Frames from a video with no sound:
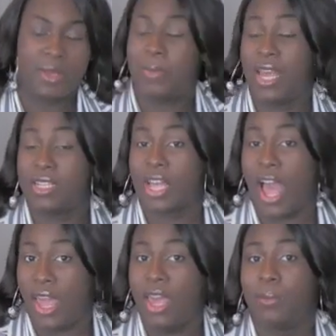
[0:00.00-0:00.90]
because
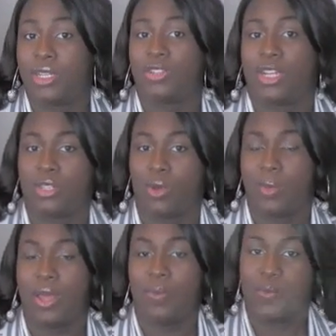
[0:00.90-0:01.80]
I am a trans woman.